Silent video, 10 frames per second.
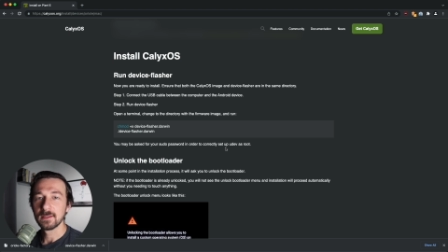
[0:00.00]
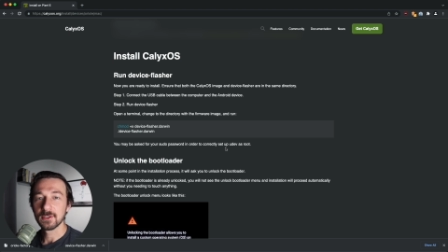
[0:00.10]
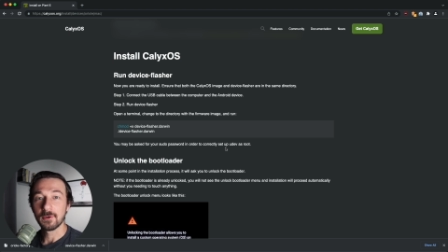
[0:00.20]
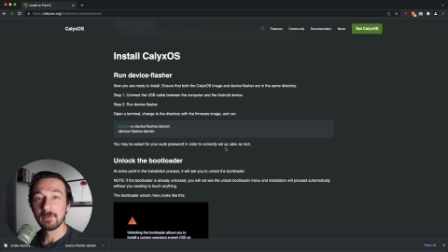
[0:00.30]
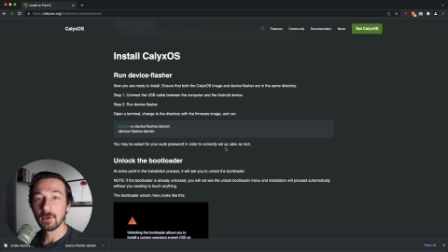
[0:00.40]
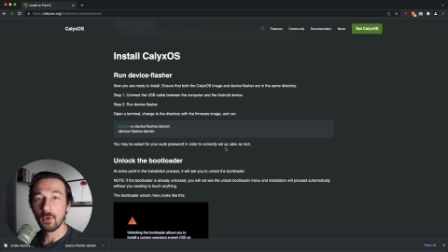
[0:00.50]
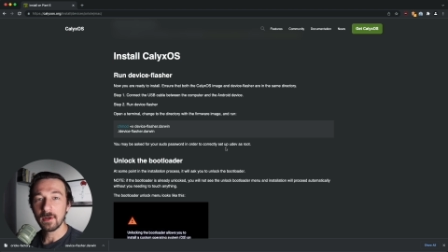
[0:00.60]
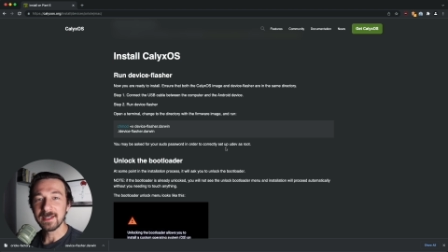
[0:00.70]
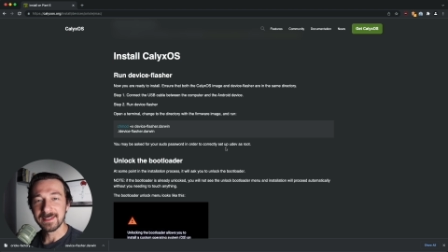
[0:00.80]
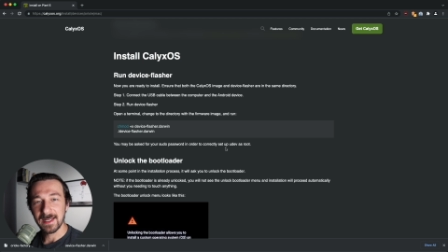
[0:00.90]
Screen
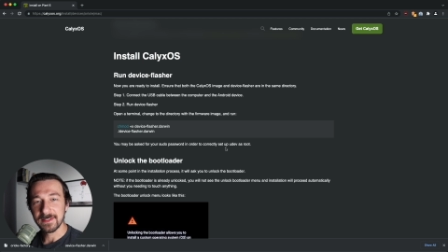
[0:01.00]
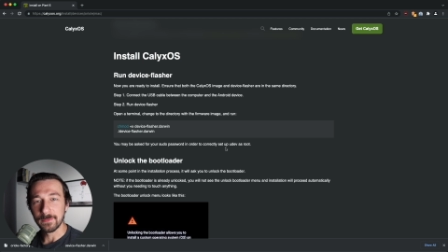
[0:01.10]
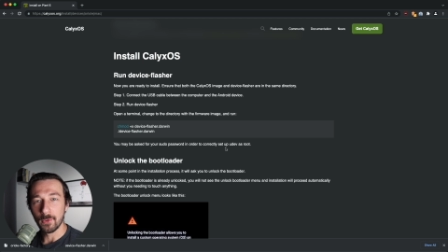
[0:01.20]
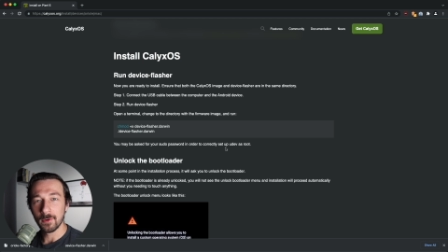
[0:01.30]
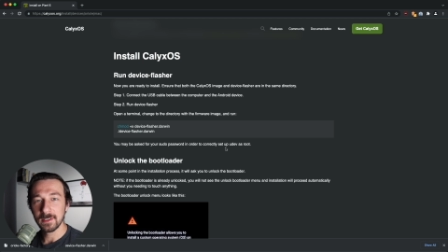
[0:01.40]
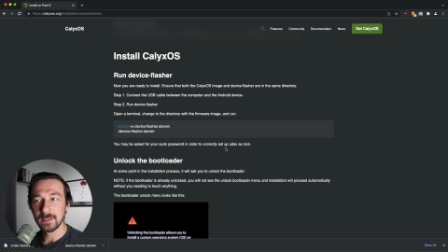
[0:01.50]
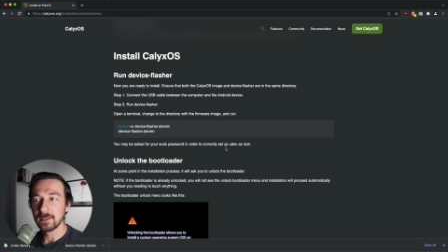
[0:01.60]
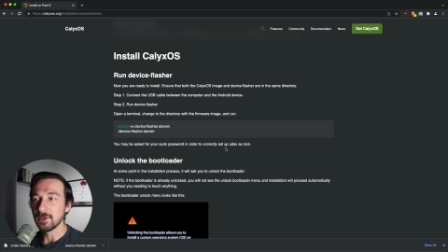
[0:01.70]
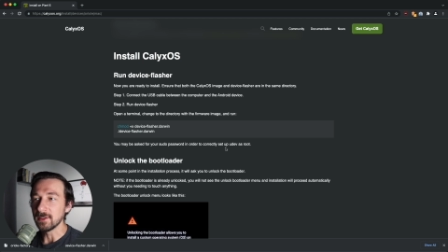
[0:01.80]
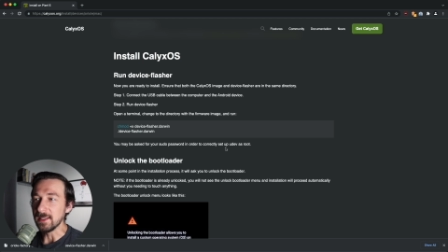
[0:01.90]
recording is not supported
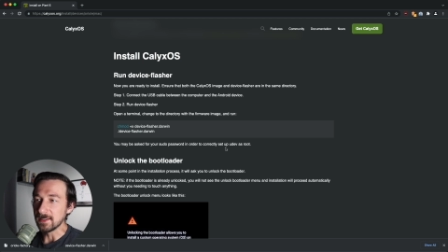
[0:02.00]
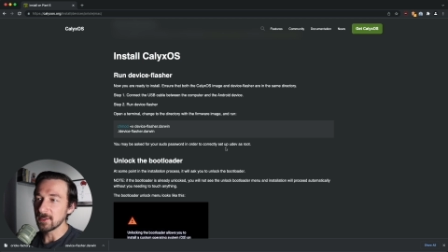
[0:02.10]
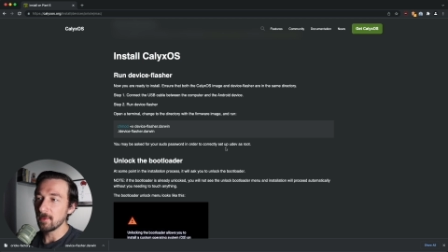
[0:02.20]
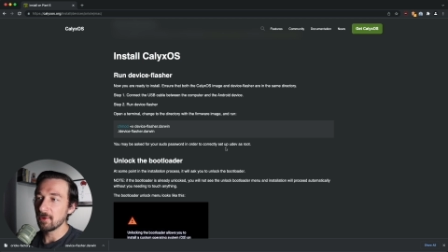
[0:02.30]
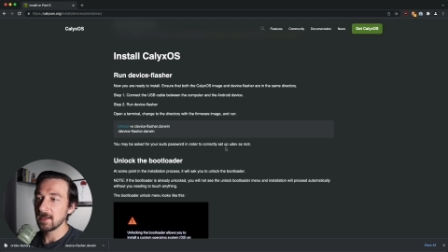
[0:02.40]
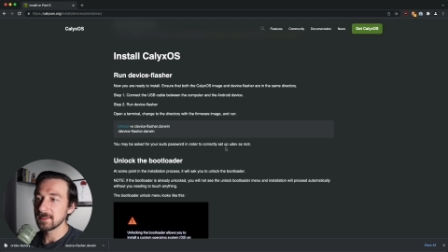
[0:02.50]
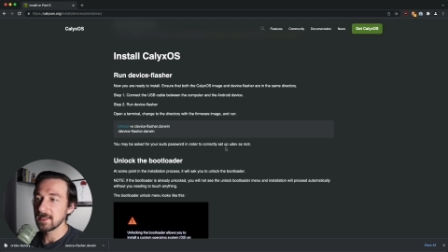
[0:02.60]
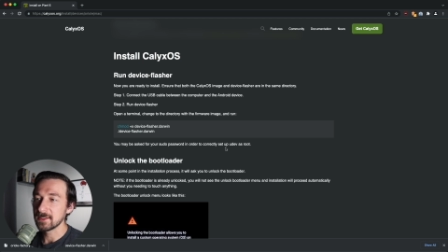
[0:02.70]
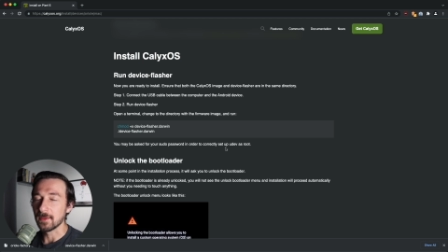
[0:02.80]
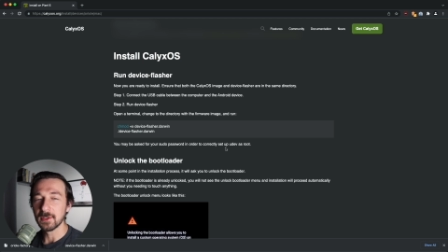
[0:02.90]
during the install
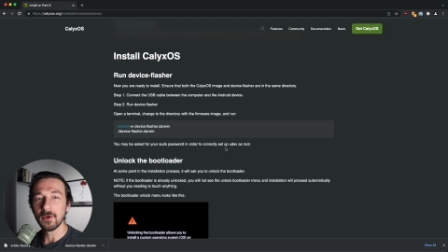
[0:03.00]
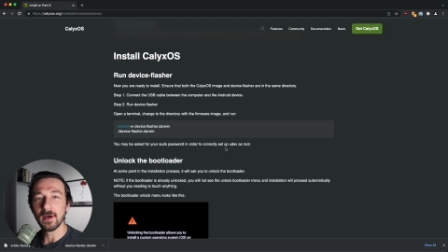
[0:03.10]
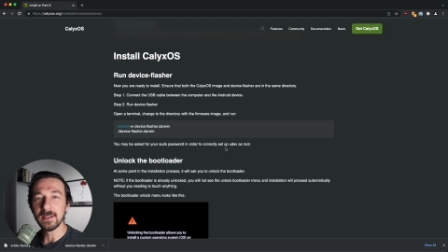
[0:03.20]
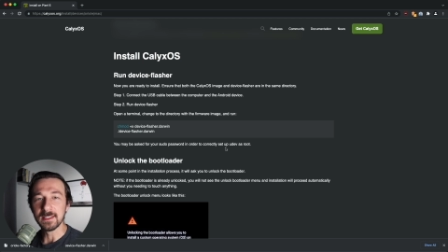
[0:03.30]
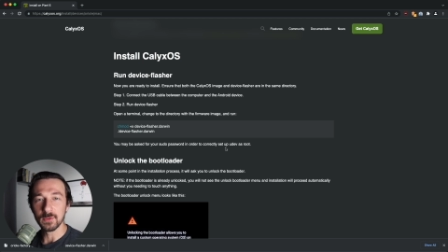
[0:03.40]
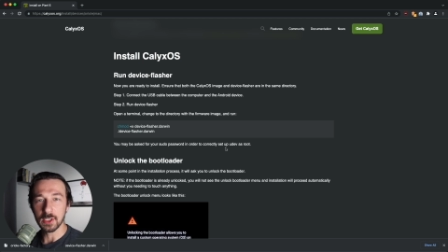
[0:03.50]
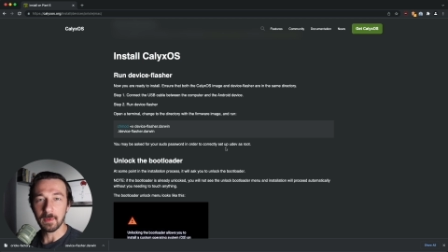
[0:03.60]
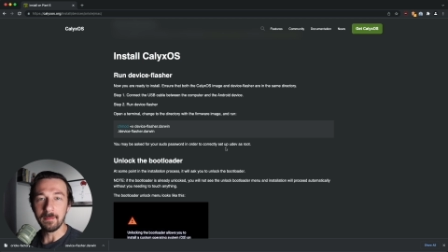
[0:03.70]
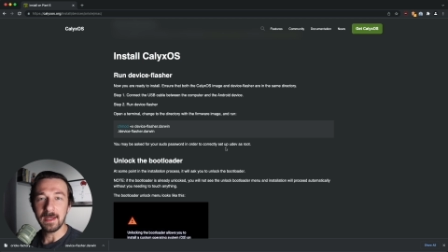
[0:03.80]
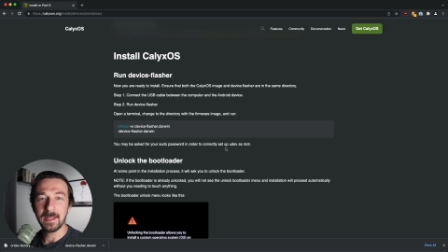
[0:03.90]
process, so I'm going to go ahead and switch
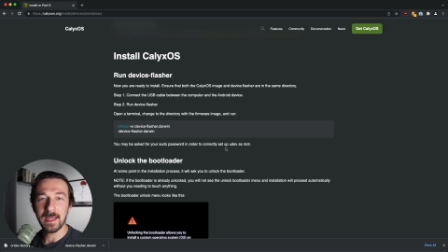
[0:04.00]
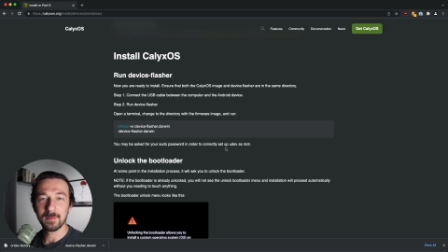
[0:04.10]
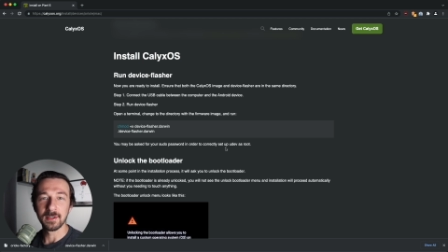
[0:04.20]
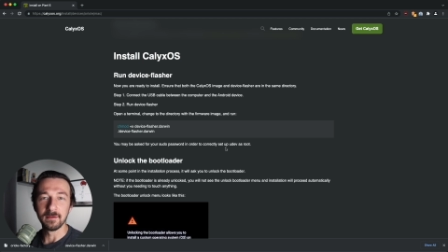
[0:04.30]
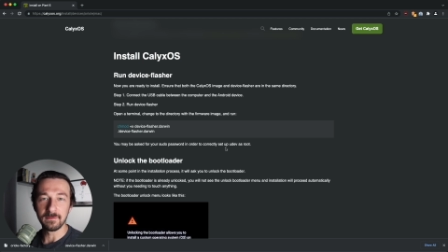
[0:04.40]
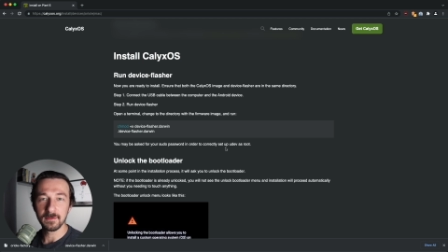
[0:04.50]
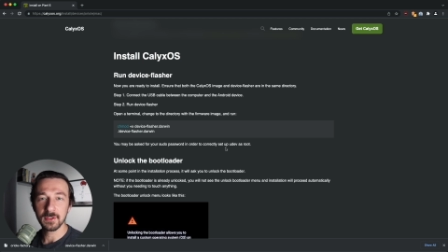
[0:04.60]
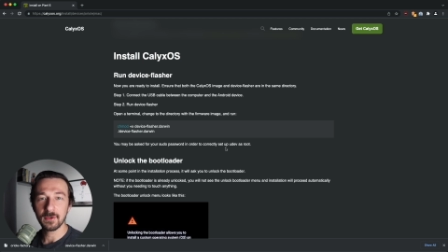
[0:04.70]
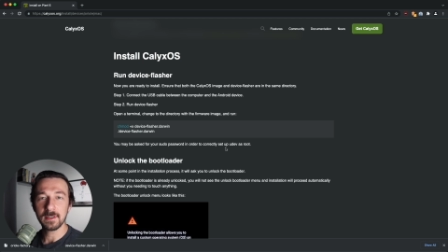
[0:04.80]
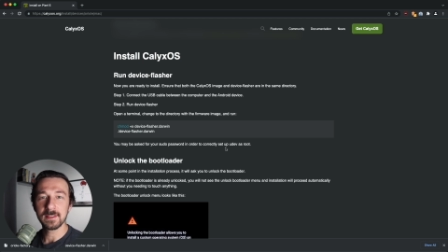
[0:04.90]
my main camera to the phone
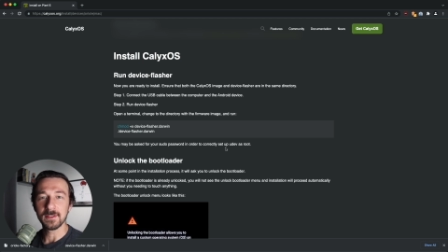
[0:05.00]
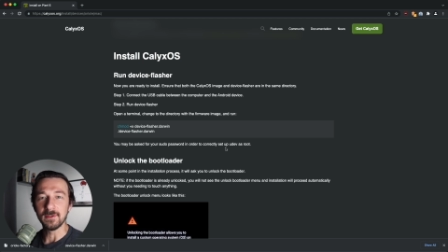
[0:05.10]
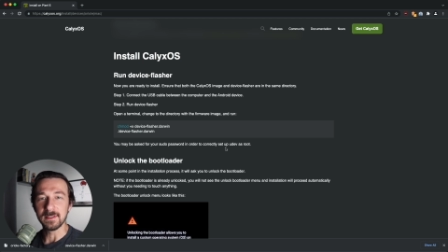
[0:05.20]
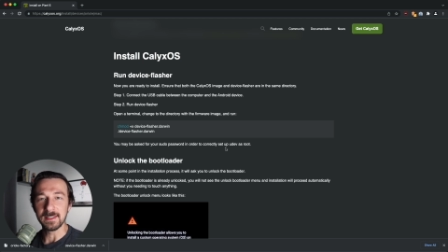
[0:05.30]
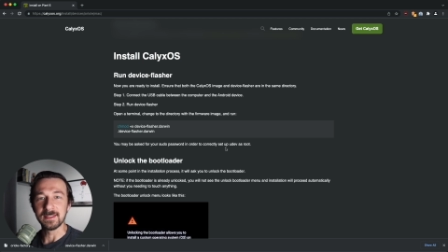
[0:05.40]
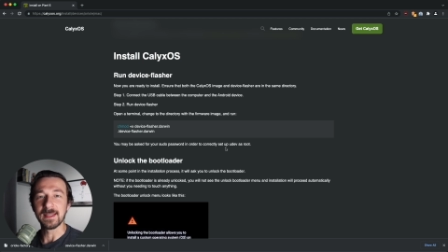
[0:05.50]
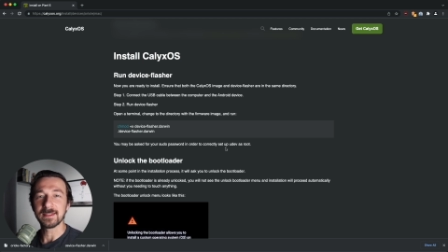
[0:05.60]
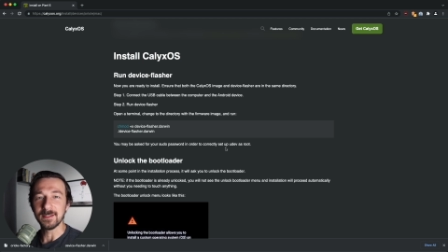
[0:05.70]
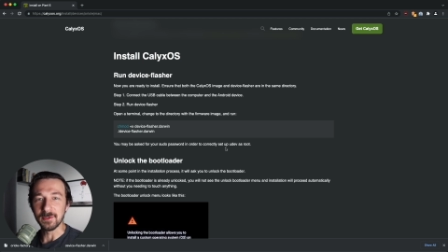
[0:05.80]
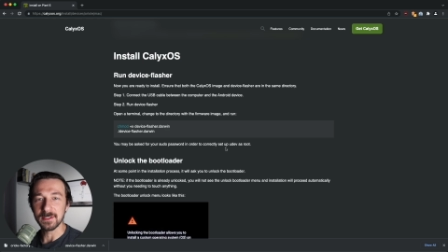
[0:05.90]
screen so you can see
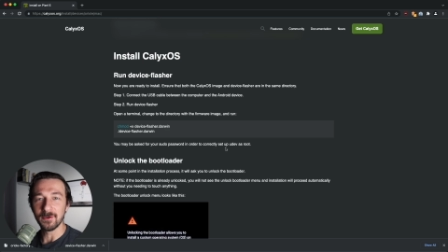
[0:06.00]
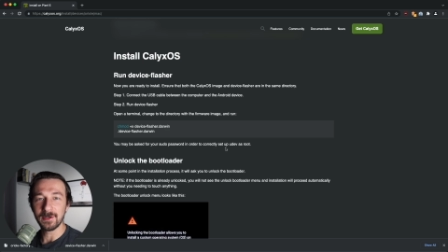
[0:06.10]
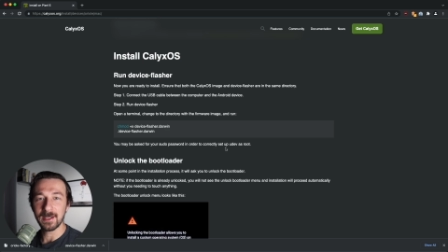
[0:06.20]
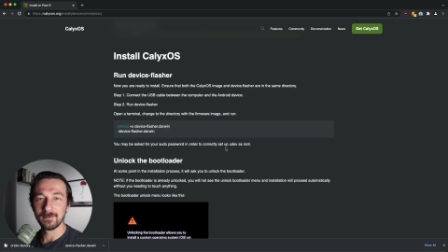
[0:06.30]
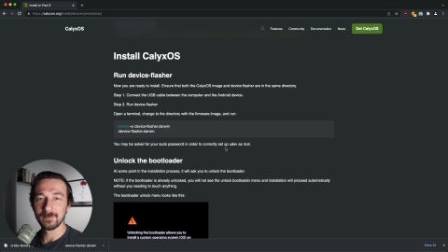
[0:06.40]
exactly what's going on.